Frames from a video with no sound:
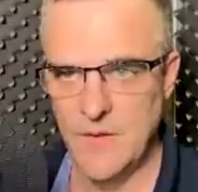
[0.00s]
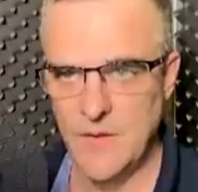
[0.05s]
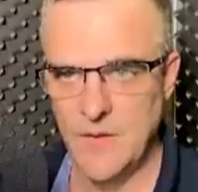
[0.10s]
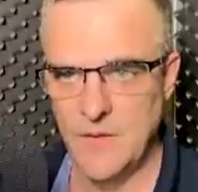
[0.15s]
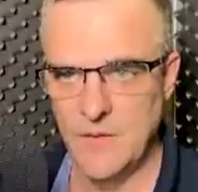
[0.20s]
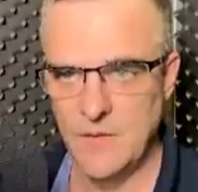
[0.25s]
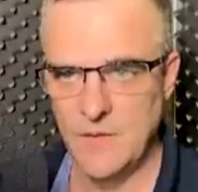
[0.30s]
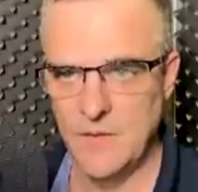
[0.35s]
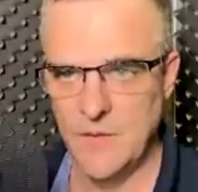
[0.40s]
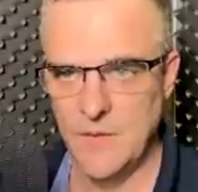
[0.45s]

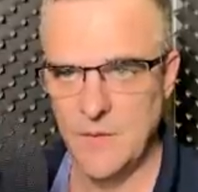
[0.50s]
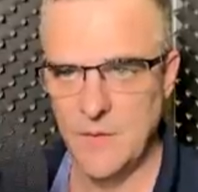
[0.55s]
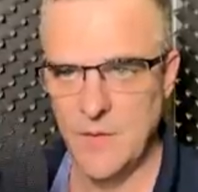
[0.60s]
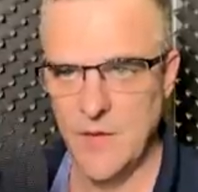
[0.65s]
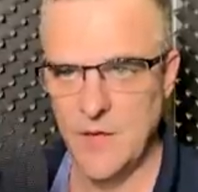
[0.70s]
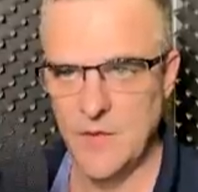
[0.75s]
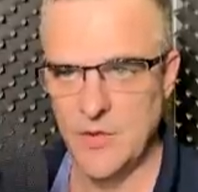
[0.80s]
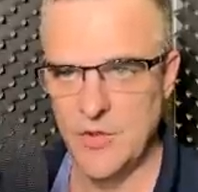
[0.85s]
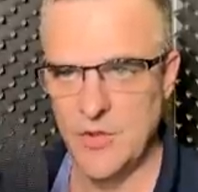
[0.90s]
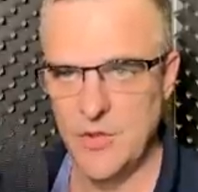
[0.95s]
So
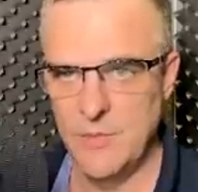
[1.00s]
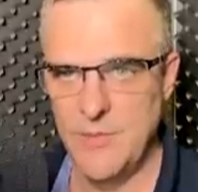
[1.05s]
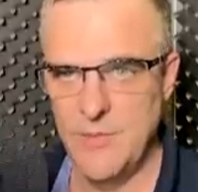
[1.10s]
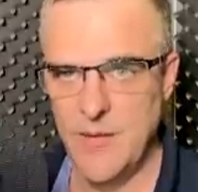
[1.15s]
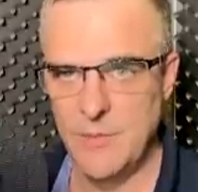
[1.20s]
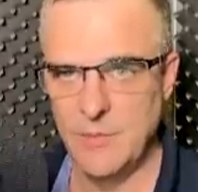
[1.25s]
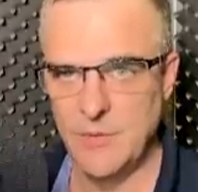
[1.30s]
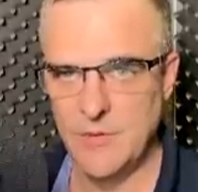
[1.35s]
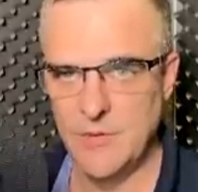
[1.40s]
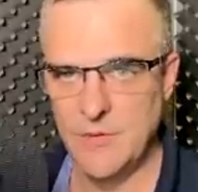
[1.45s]
I should be
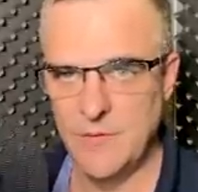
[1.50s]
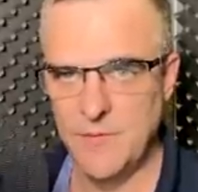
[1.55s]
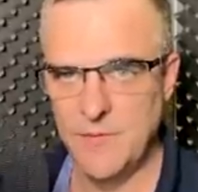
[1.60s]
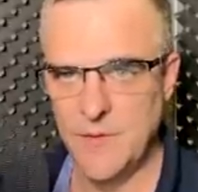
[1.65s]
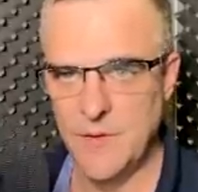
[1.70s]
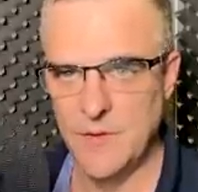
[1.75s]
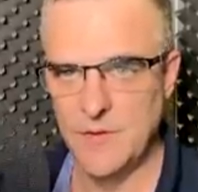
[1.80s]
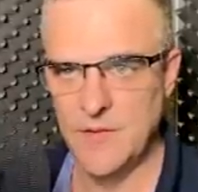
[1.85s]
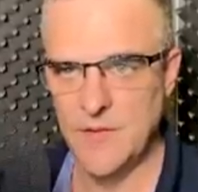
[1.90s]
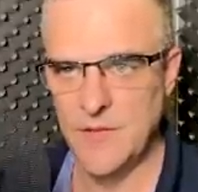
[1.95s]
able to
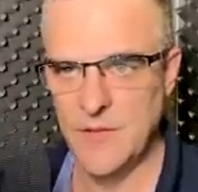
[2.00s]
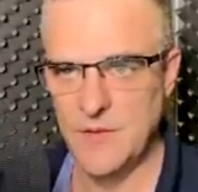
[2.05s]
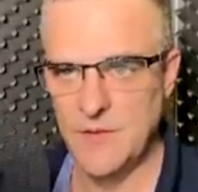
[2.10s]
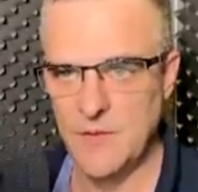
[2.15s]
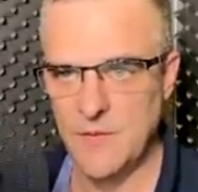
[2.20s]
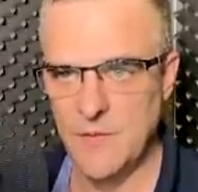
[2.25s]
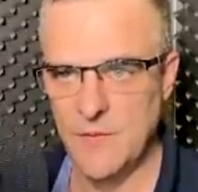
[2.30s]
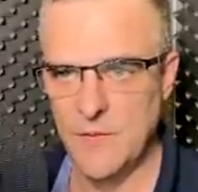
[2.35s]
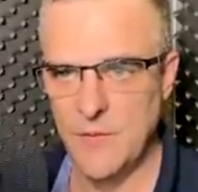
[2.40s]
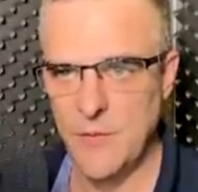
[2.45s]
filter
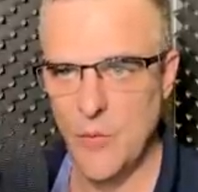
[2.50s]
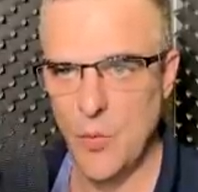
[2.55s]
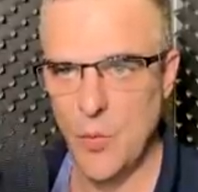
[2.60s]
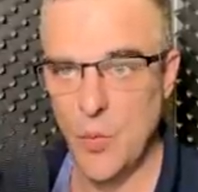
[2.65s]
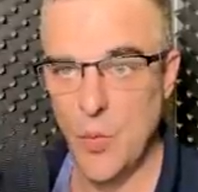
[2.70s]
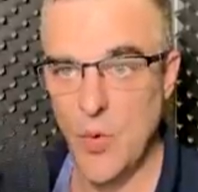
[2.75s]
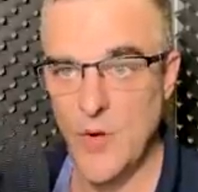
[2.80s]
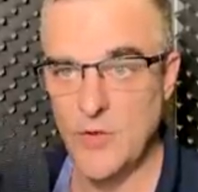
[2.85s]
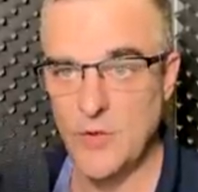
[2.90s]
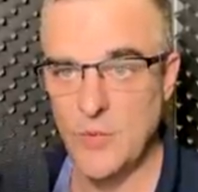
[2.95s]
for
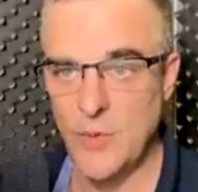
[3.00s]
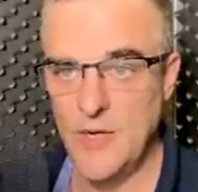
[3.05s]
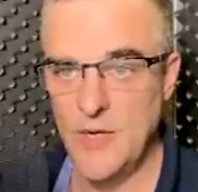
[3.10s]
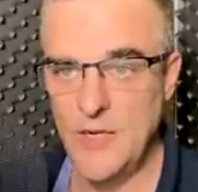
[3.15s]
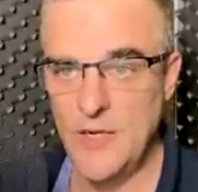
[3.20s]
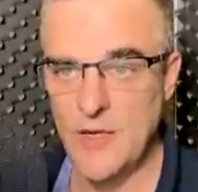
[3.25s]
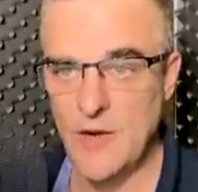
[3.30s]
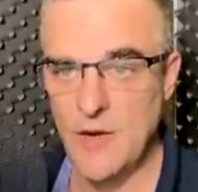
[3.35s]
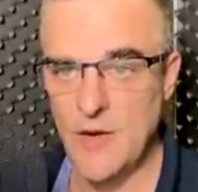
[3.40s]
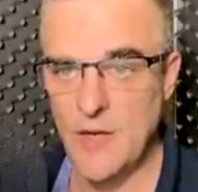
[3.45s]

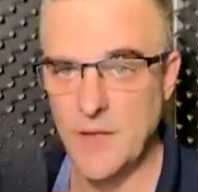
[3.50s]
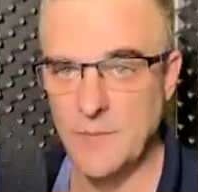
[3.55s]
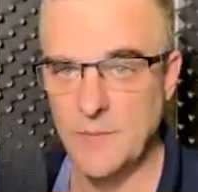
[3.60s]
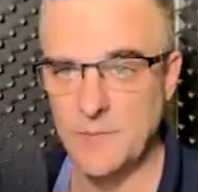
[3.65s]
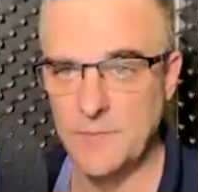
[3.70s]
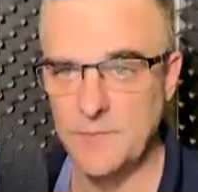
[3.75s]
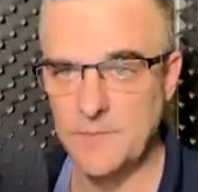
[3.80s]
129.